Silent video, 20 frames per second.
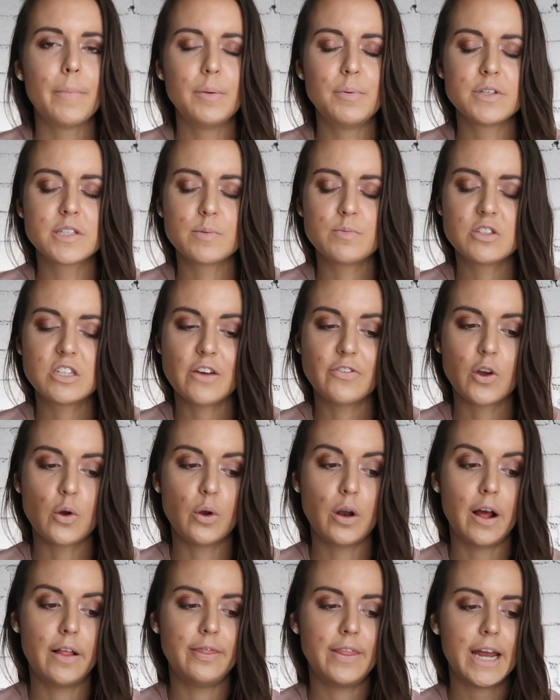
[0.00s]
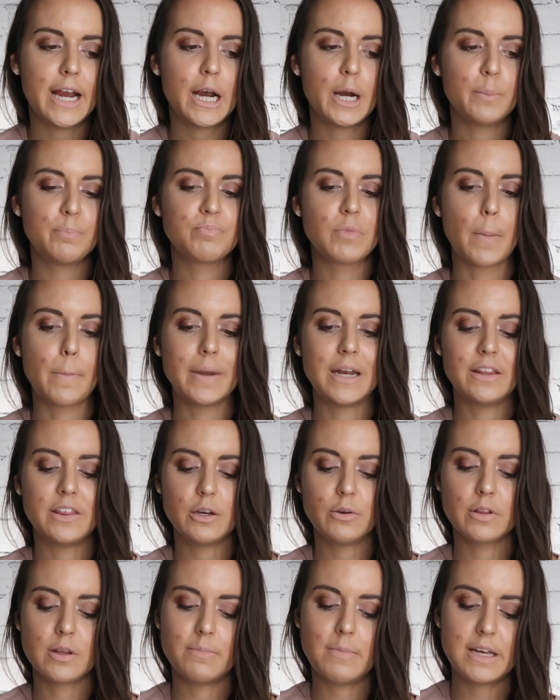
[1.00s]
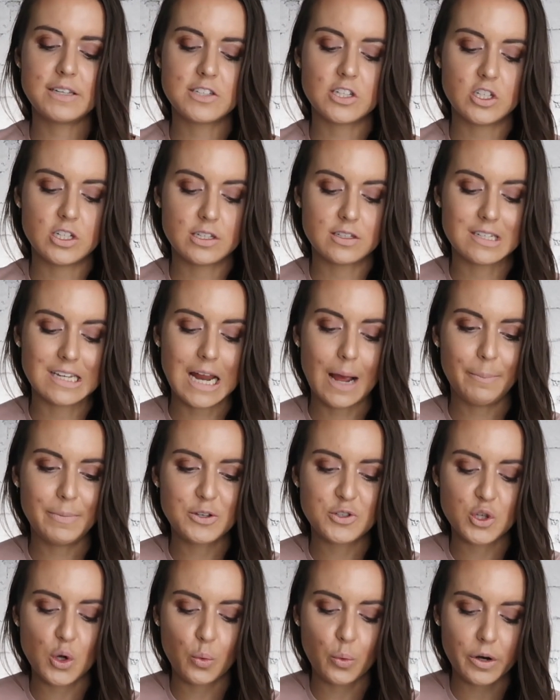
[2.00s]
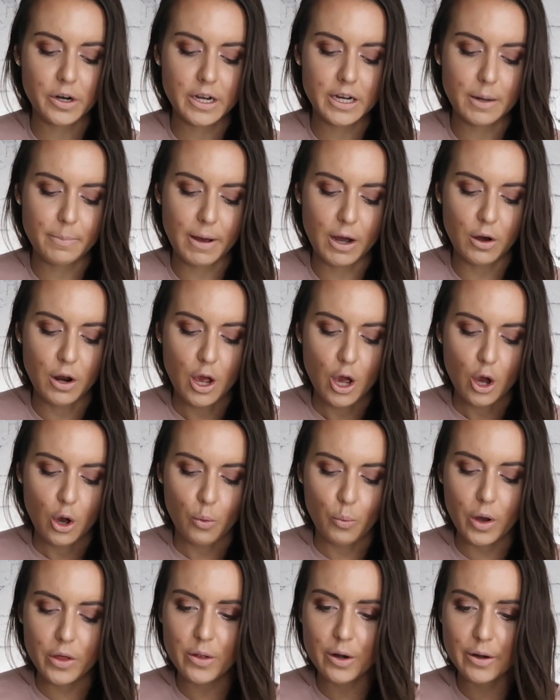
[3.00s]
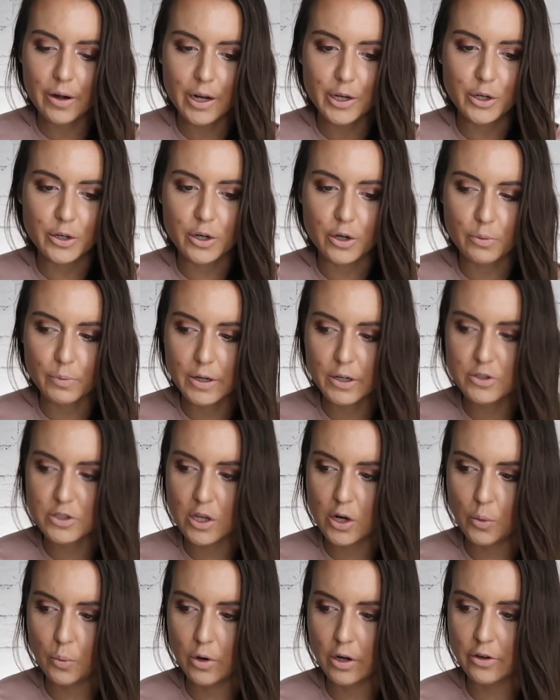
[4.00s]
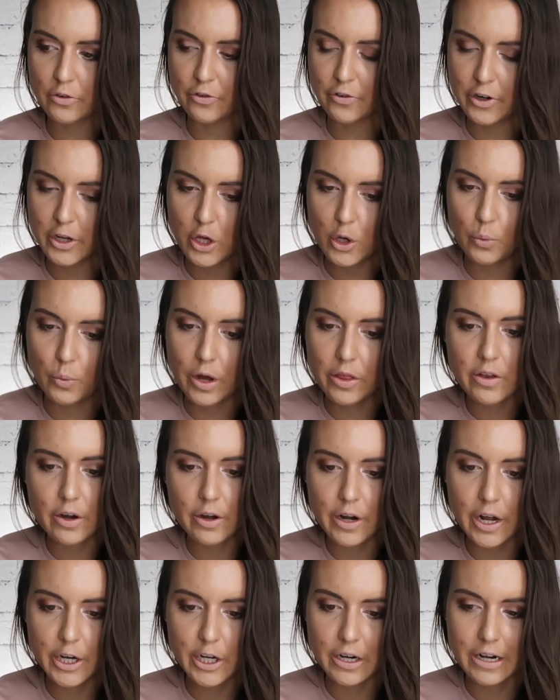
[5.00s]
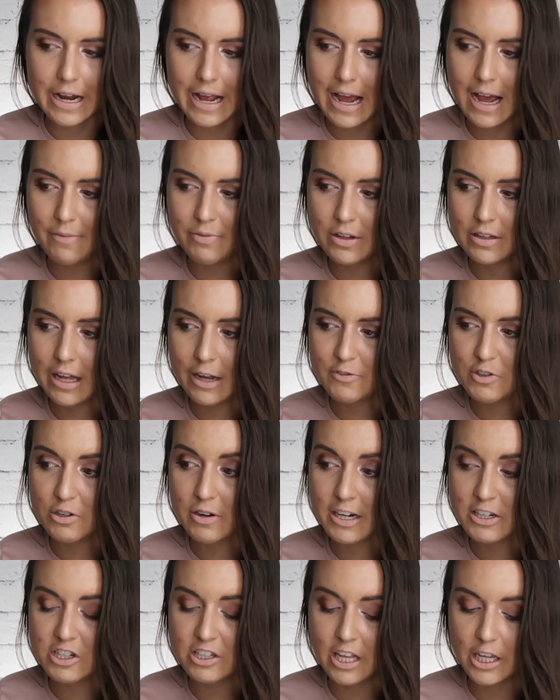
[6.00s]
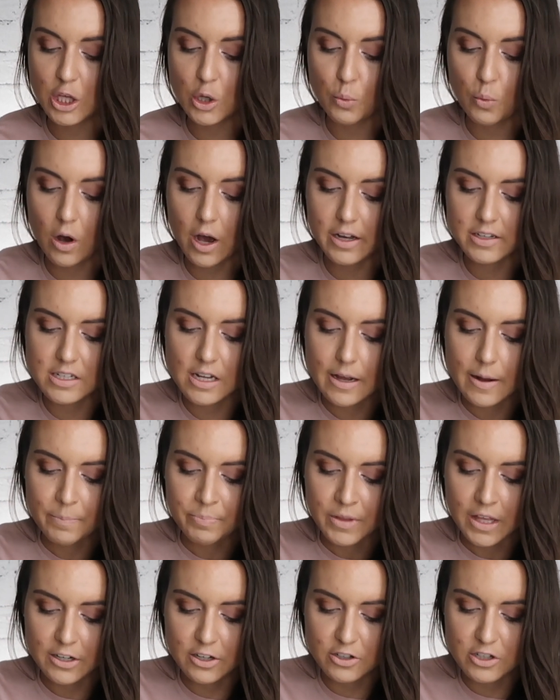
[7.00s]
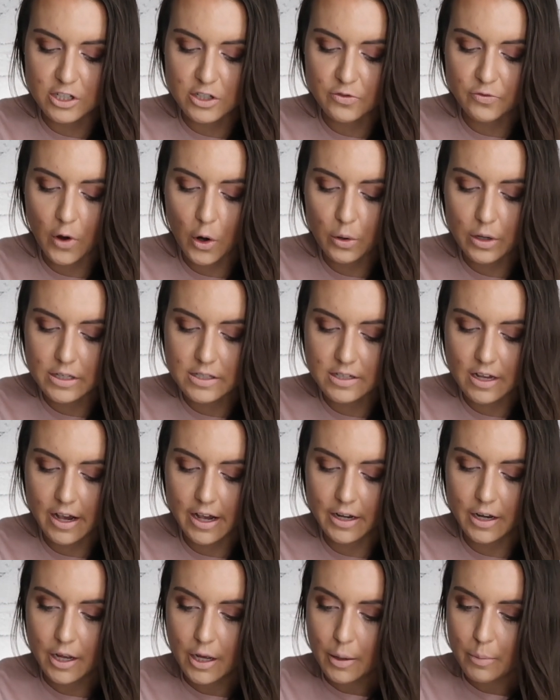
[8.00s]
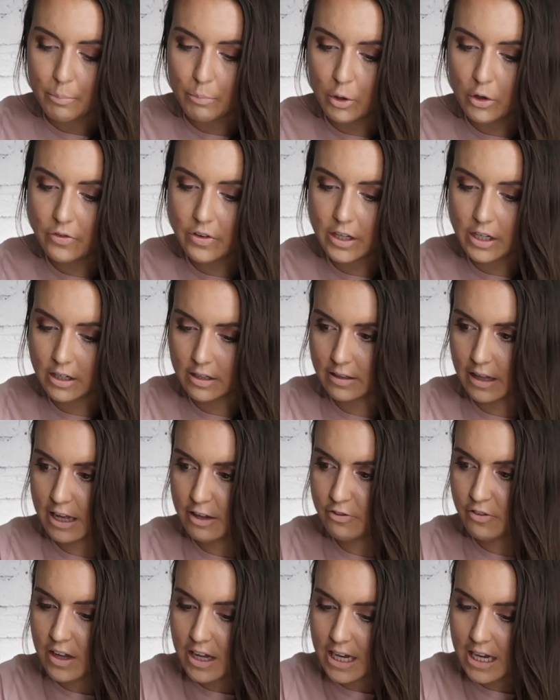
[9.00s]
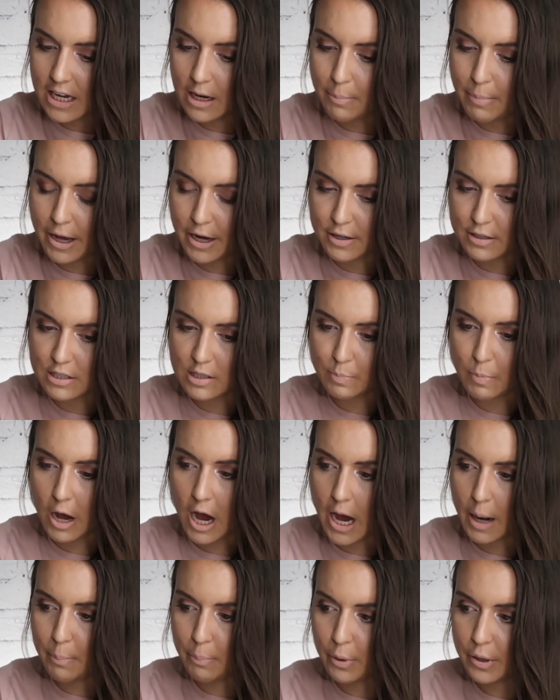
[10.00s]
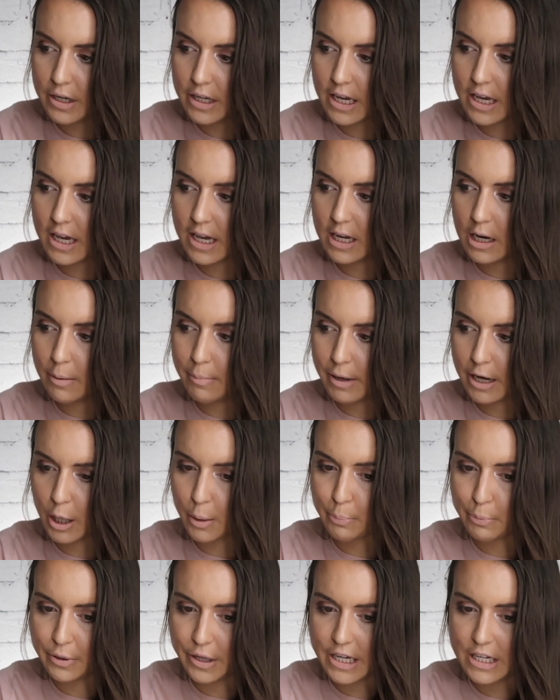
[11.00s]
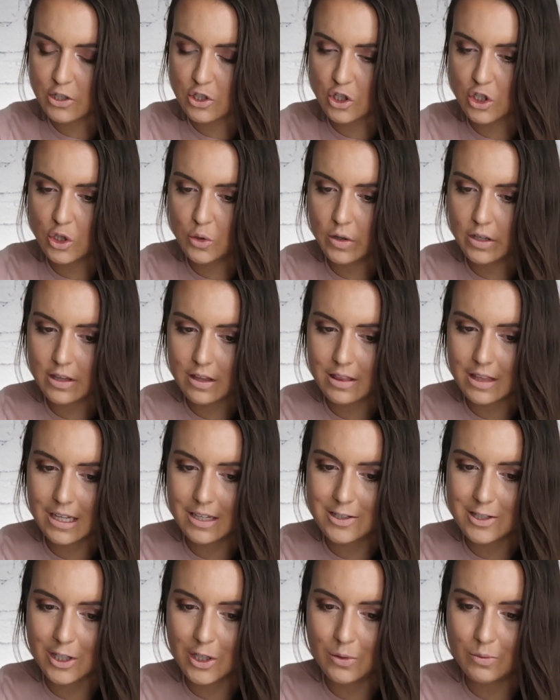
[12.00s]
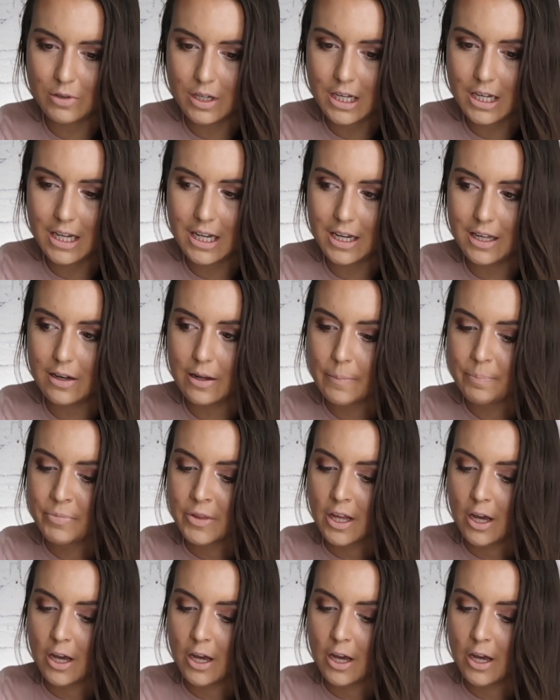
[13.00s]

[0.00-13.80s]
Maybe some stuff going on there, but I think the message is to not be so worried about whether or not your career is gonna work for you, whether or not you're gonna have the life direction that you want, and to just focus on moving your life in a better spot, putting it in a better place, doing the things that you need,